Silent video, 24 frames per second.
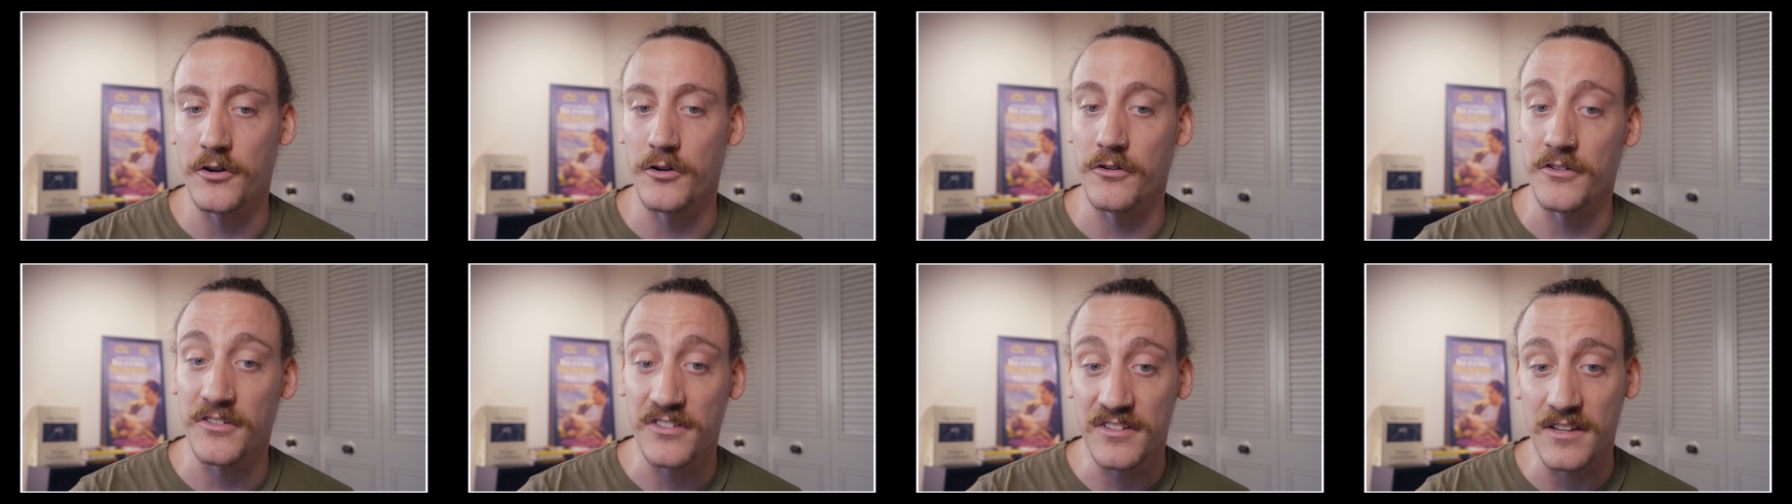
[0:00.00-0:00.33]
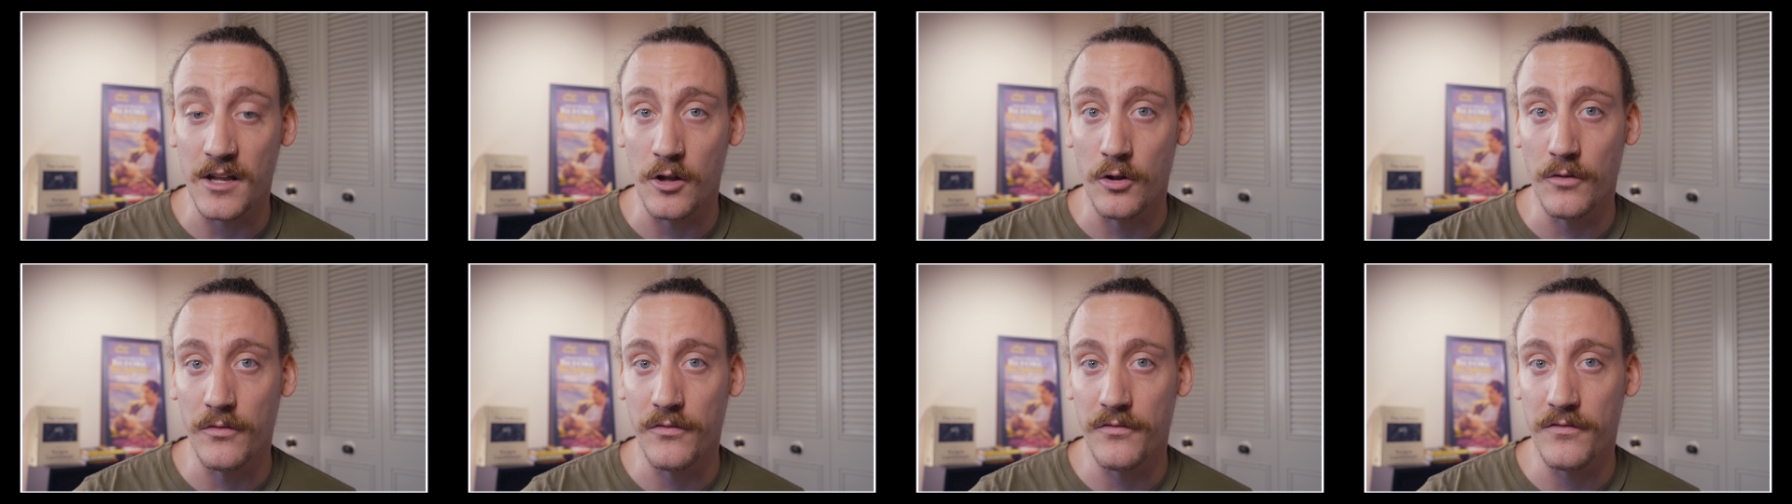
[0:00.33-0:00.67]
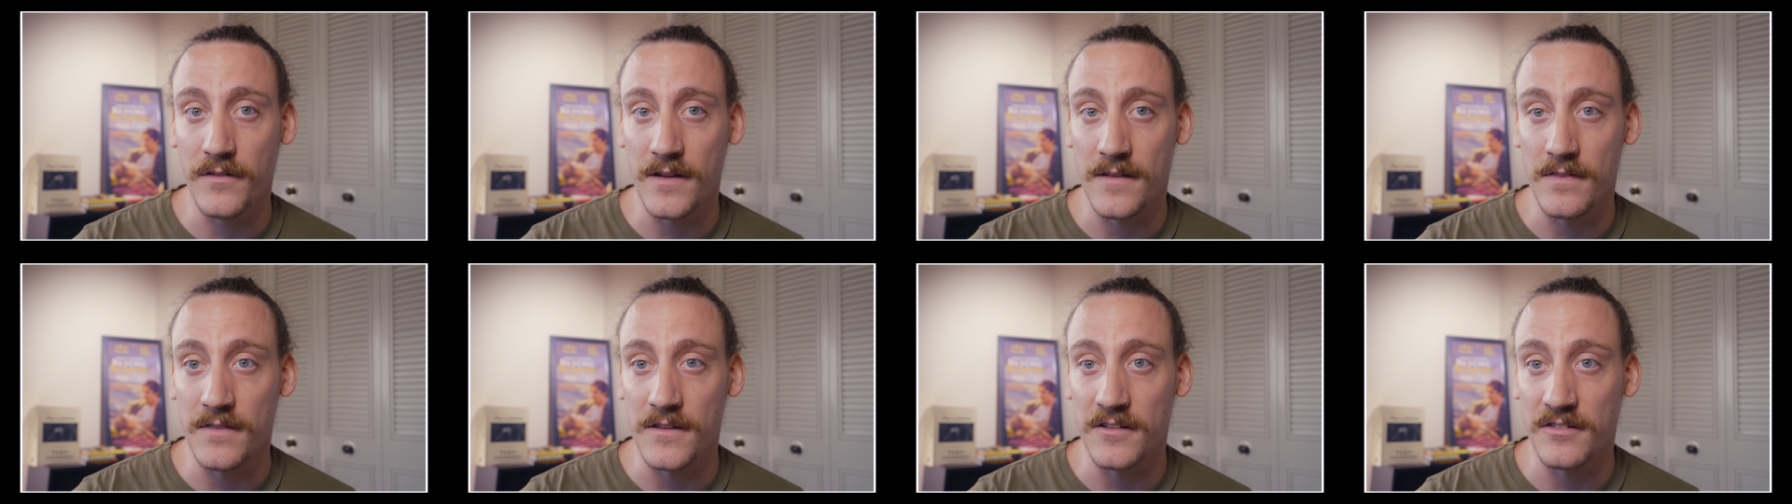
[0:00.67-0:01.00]
herself
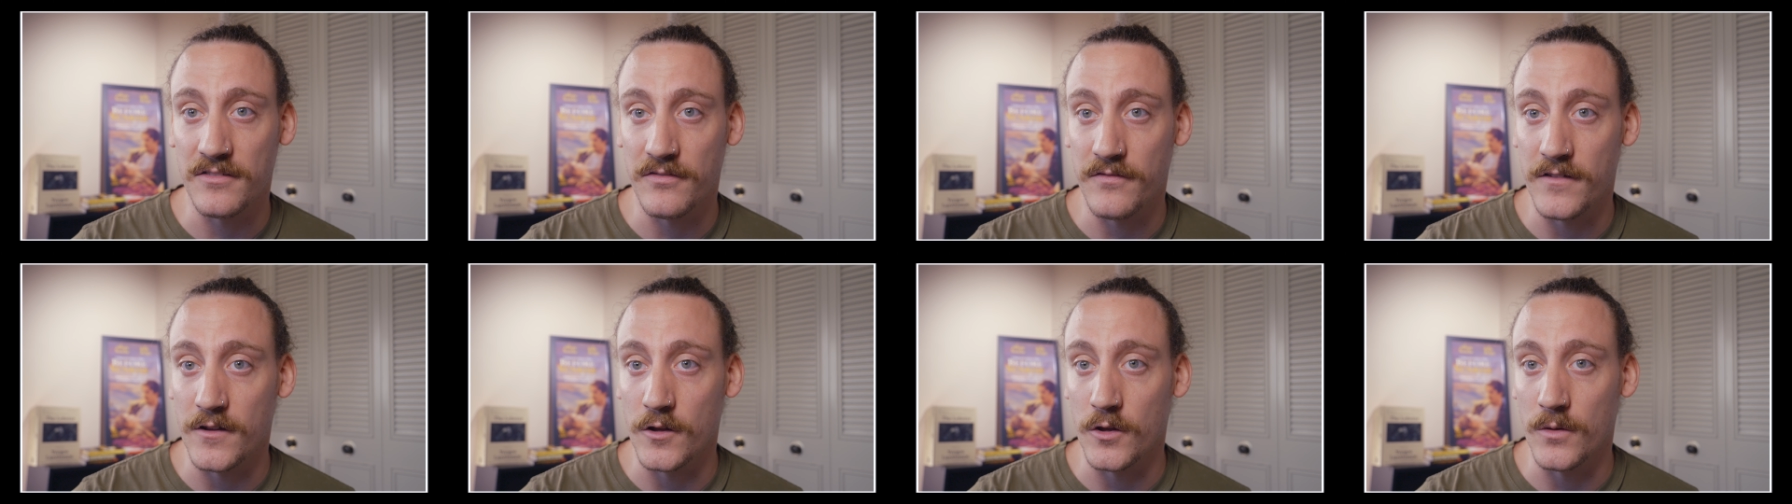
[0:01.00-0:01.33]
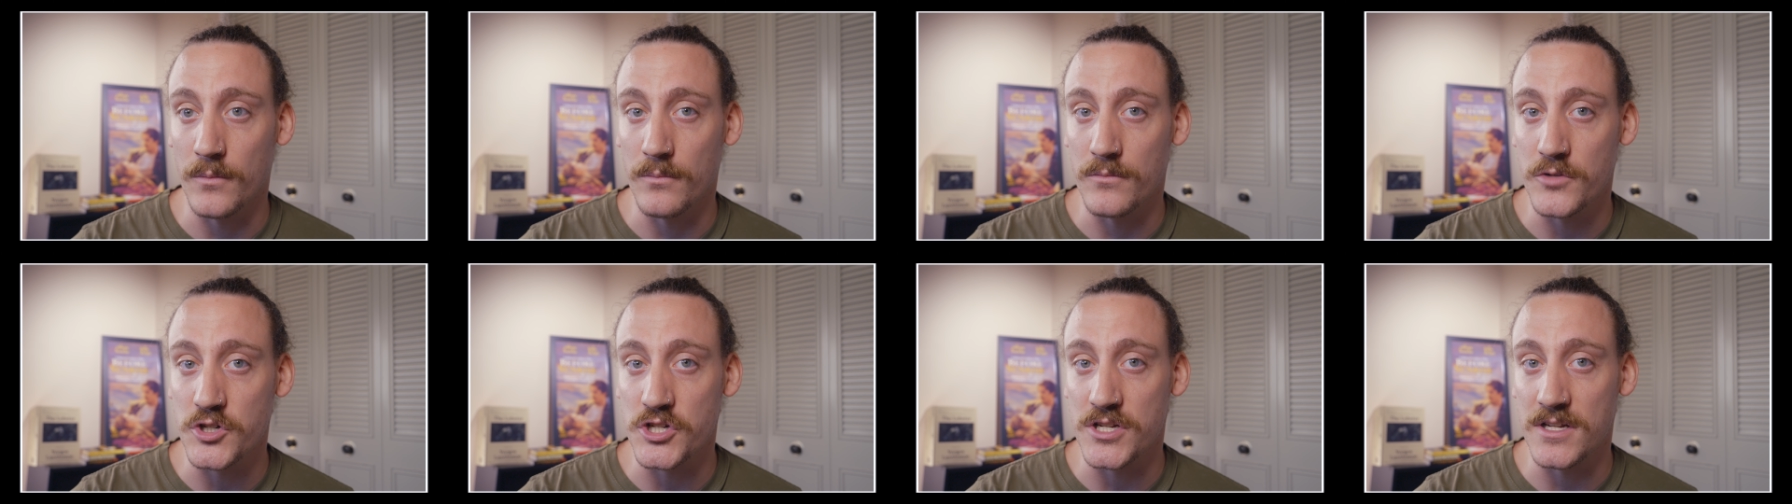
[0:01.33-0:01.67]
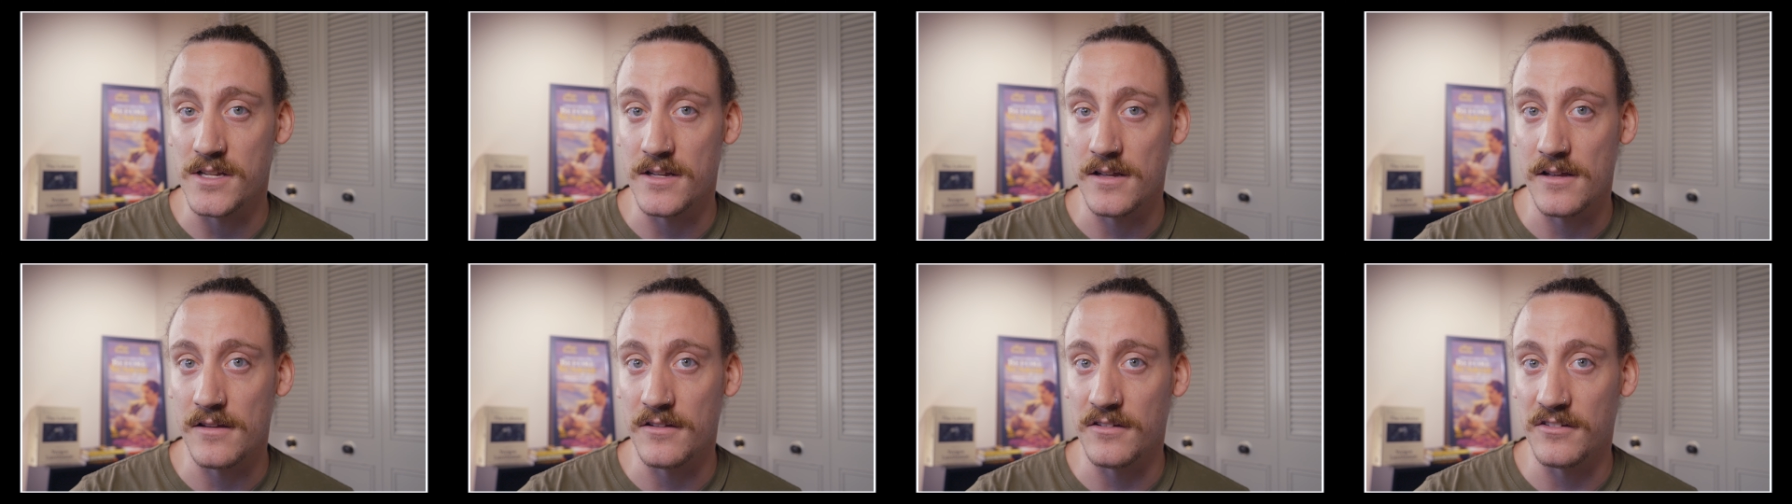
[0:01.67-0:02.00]
in this film.
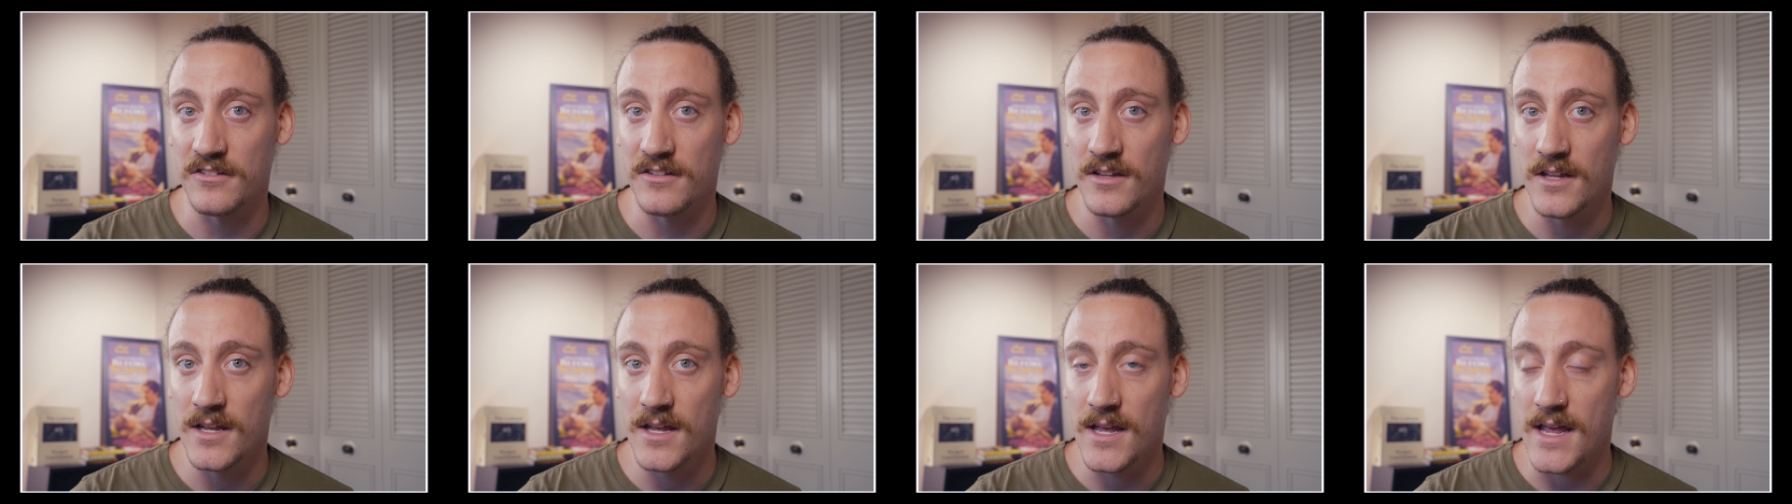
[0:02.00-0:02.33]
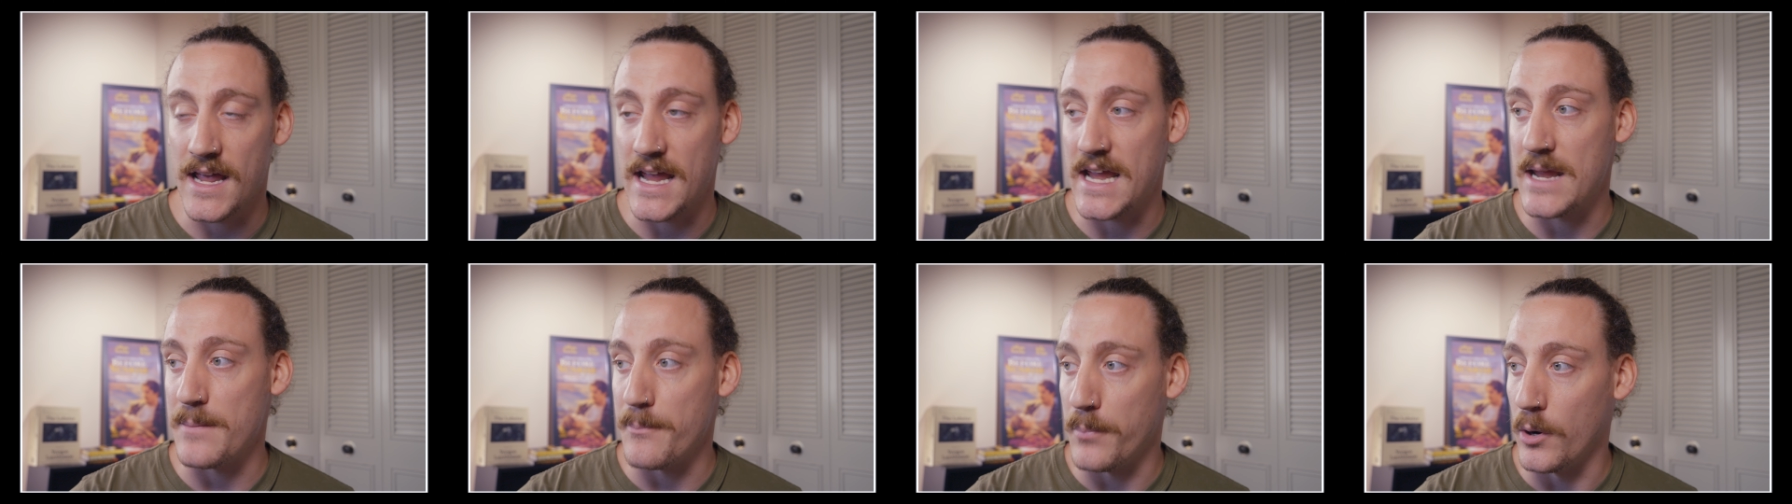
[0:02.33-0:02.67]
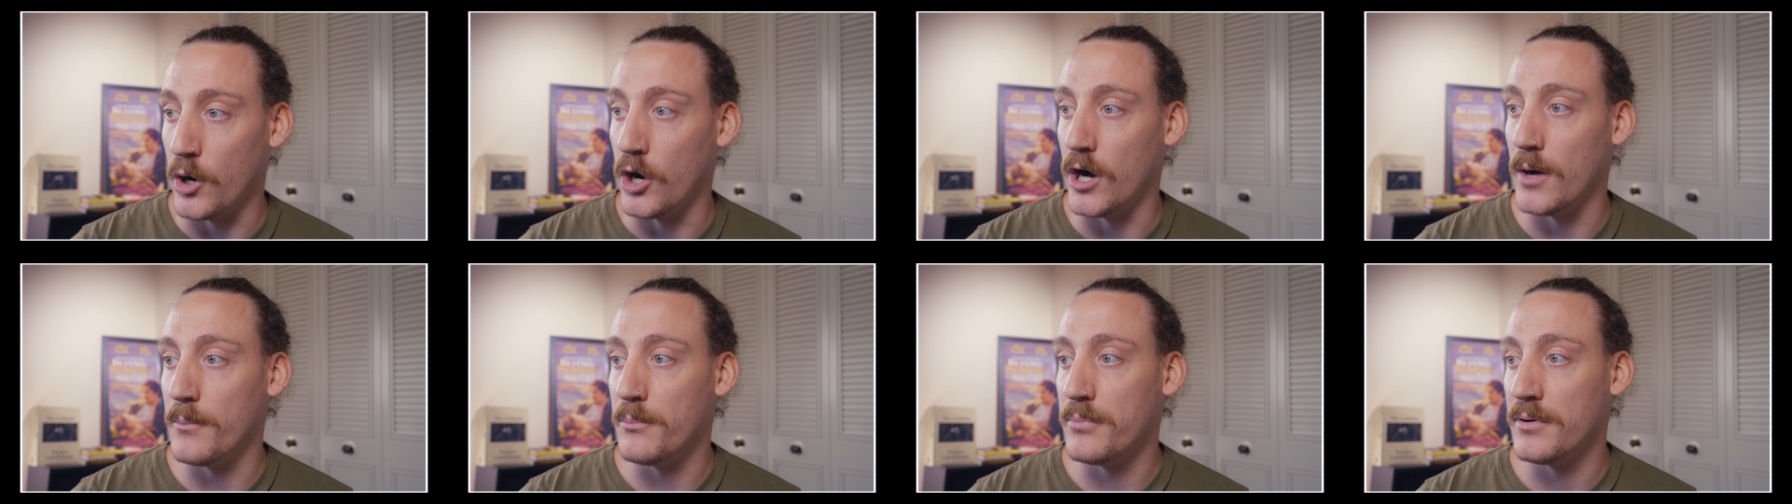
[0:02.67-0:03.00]
She is a
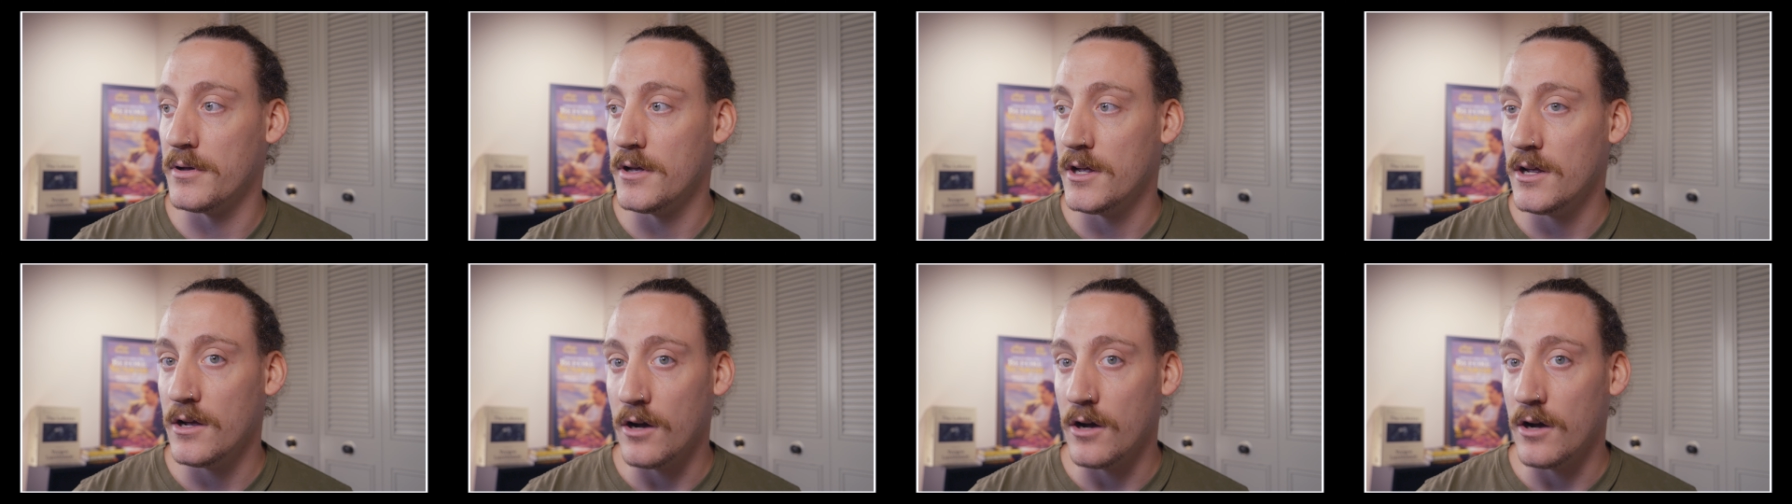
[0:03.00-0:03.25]
pop